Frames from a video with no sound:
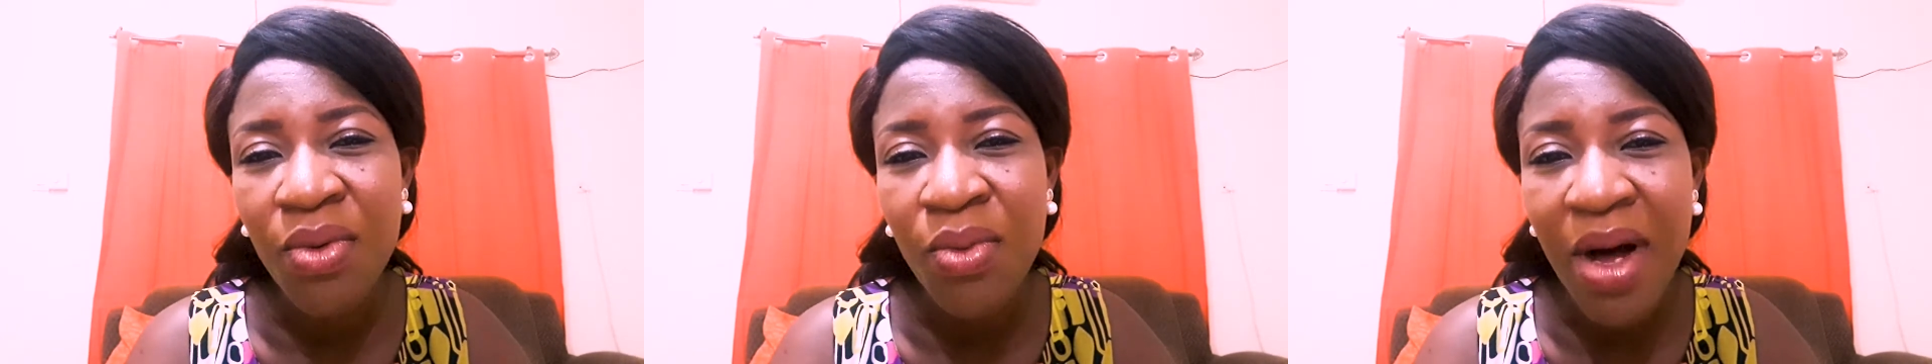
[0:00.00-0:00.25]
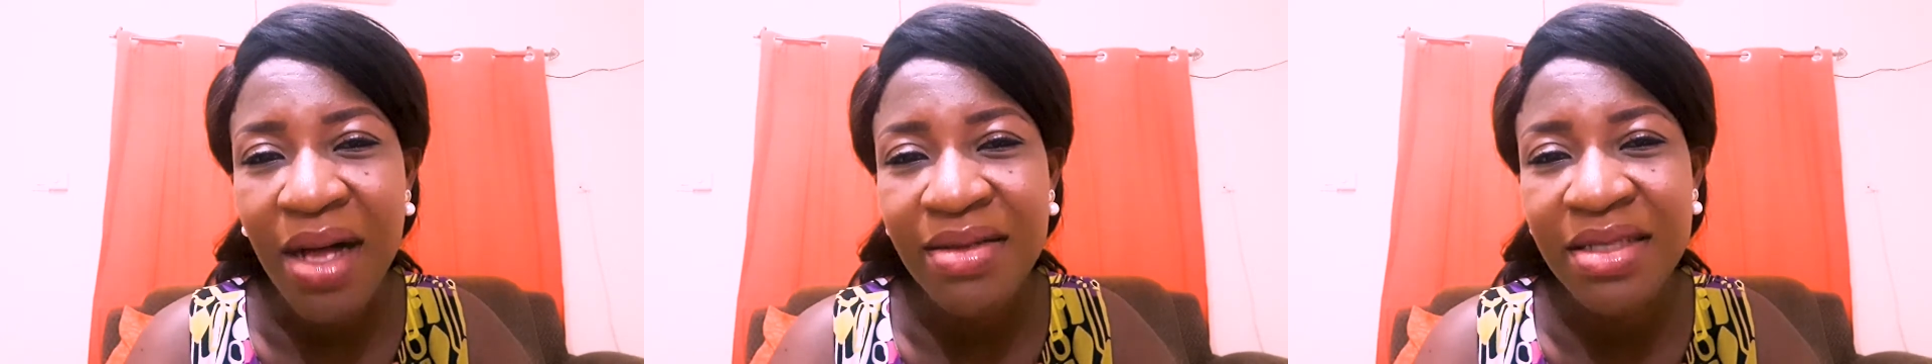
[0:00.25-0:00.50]

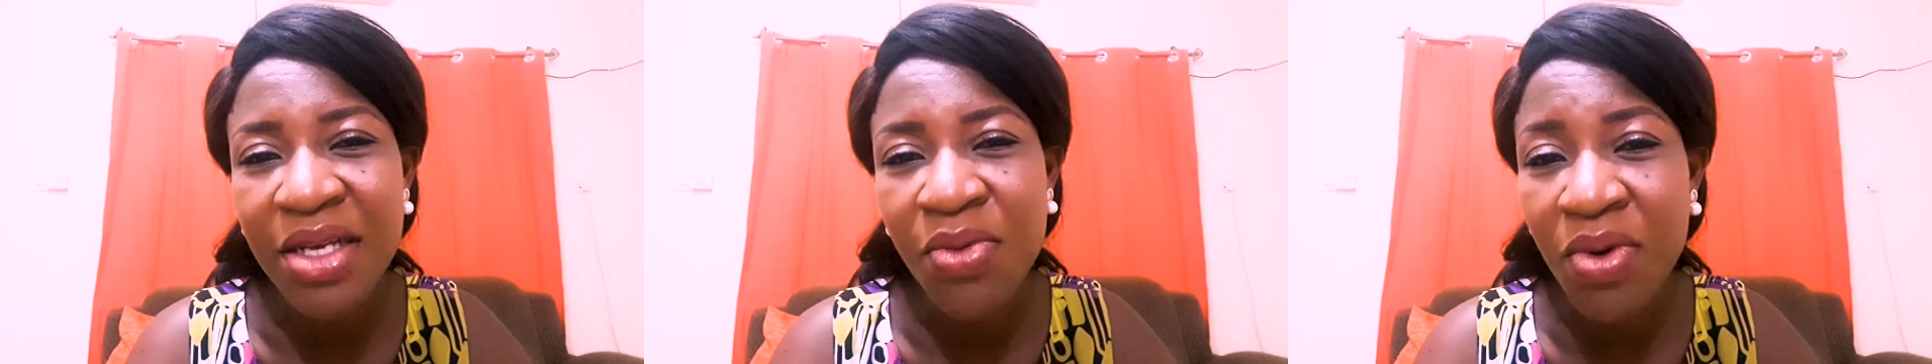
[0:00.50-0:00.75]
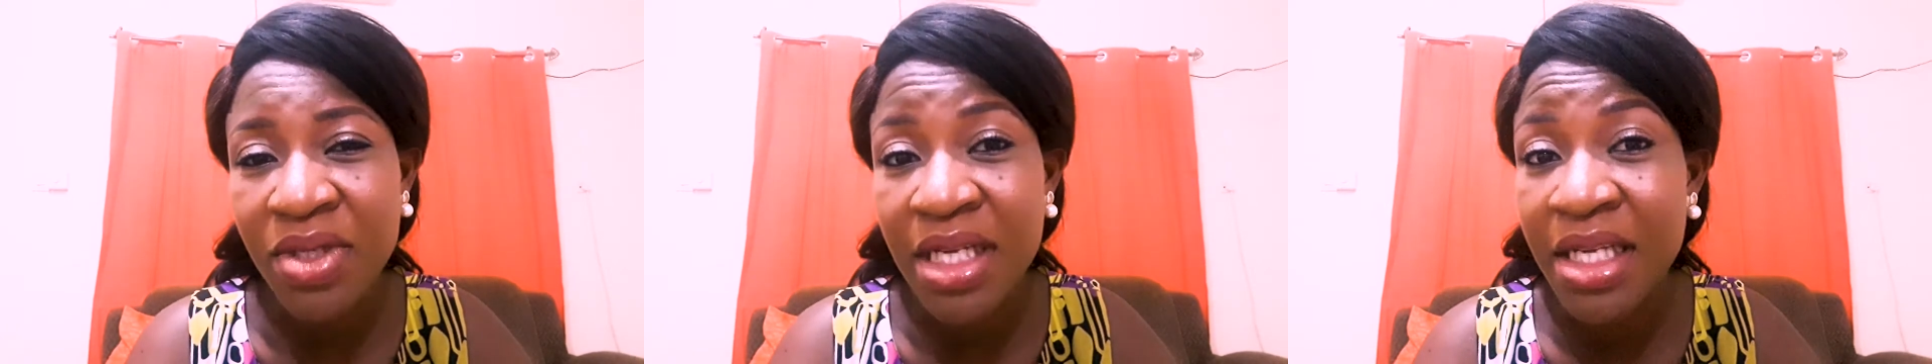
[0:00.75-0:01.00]
whilst he
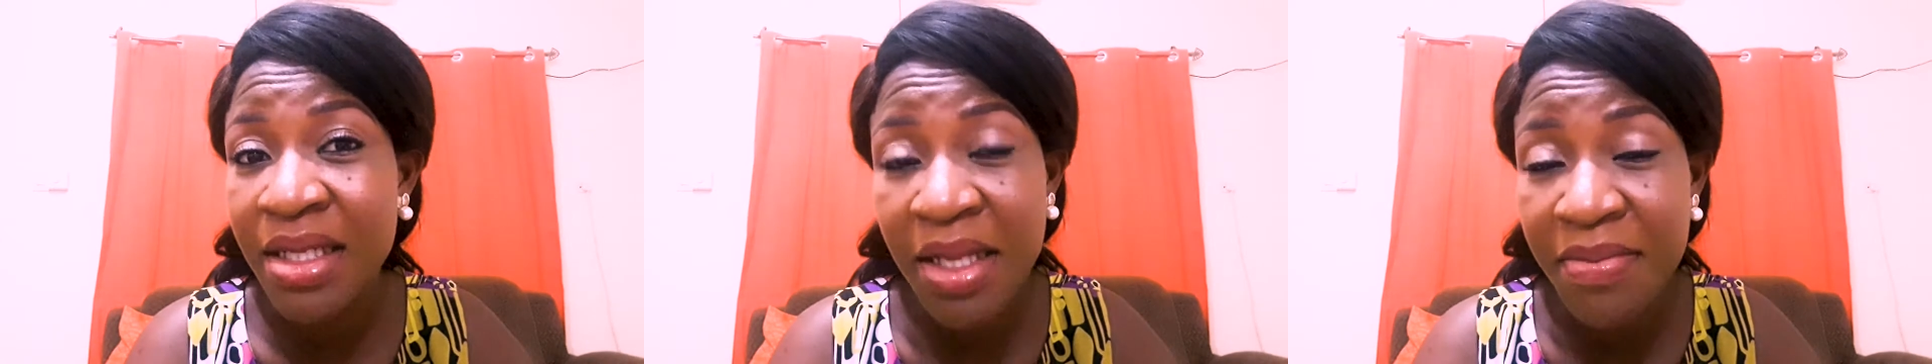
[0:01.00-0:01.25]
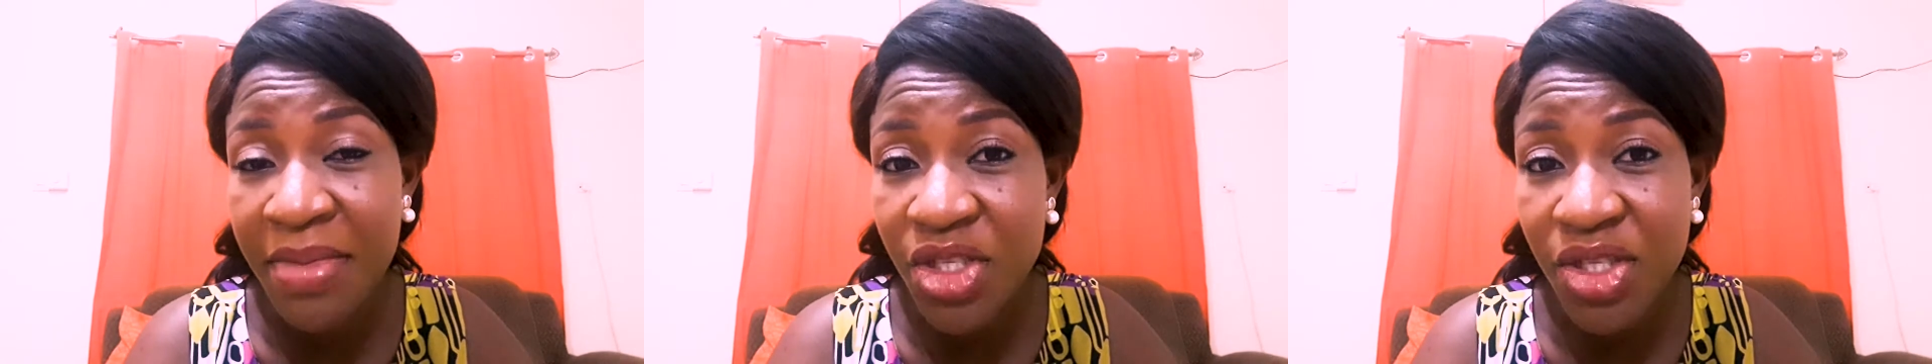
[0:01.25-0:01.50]
was in the
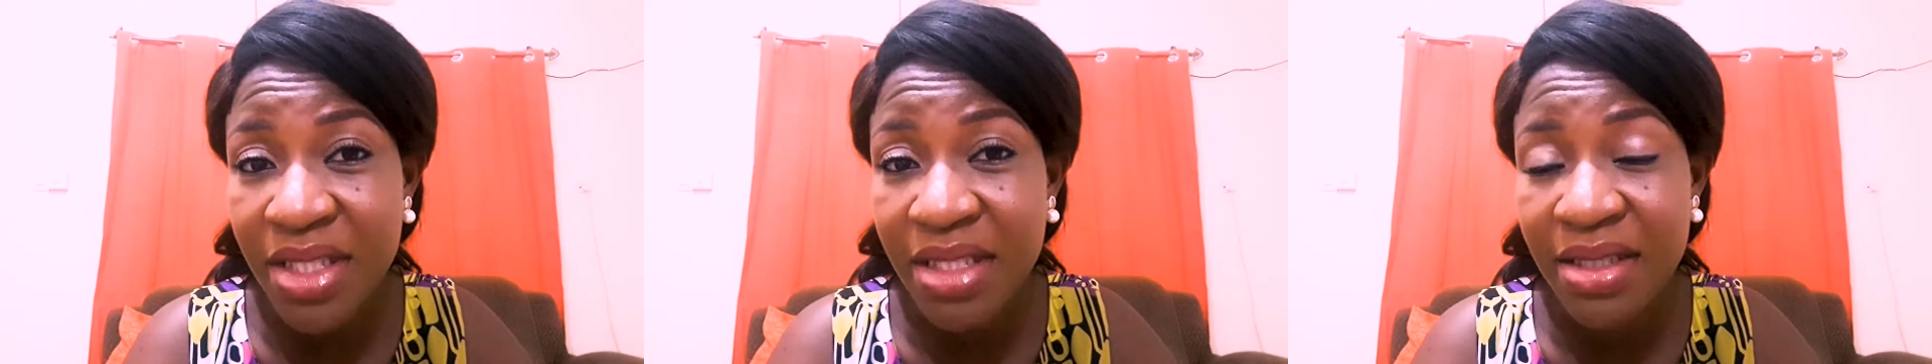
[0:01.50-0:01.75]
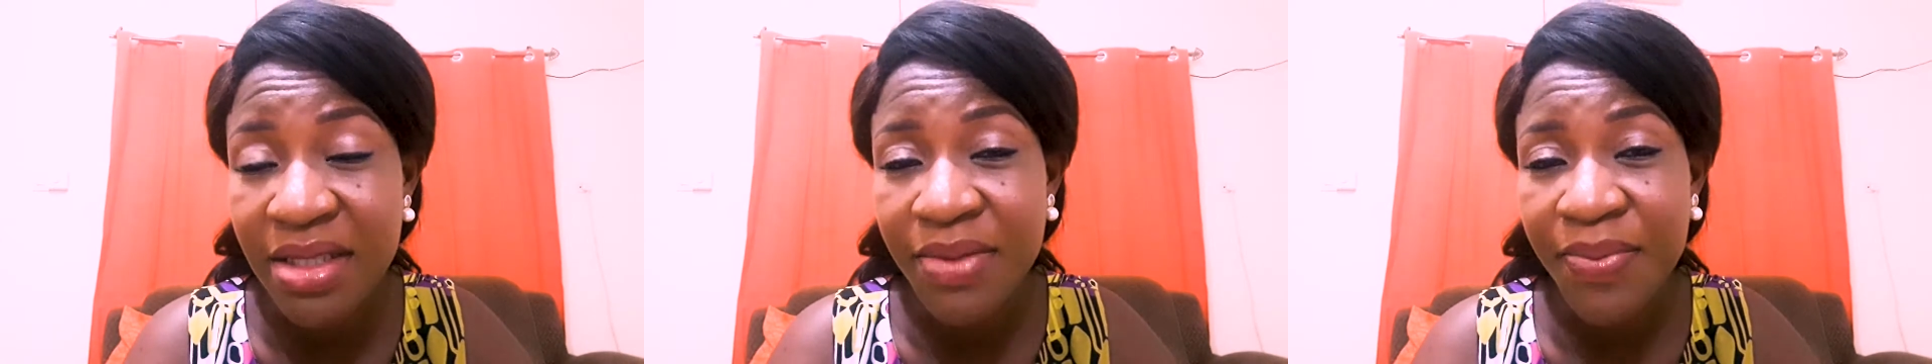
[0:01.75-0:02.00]

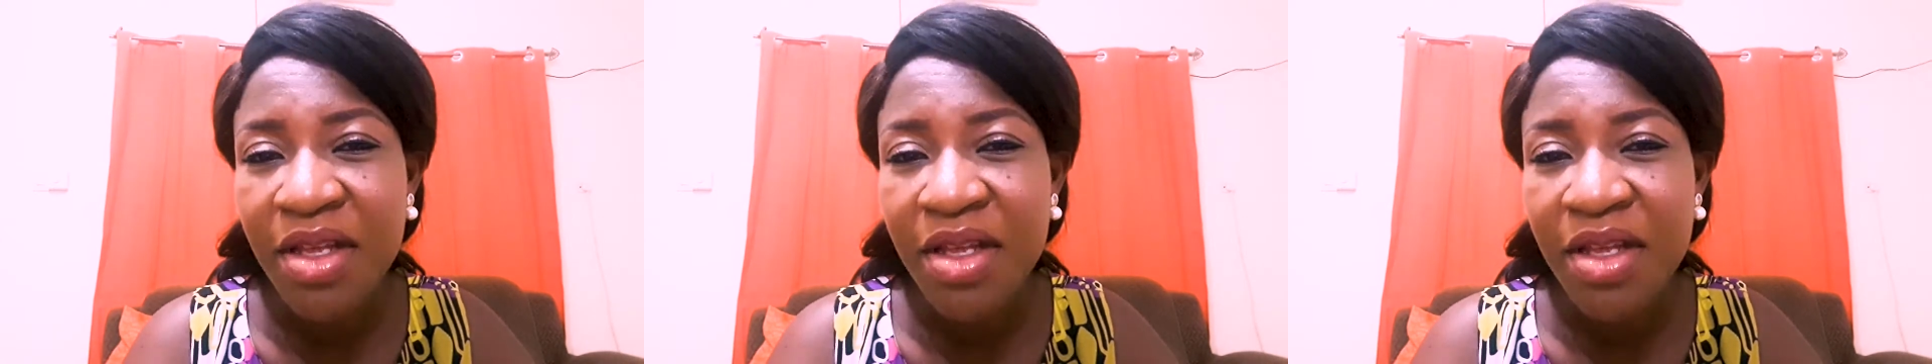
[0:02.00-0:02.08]
missions.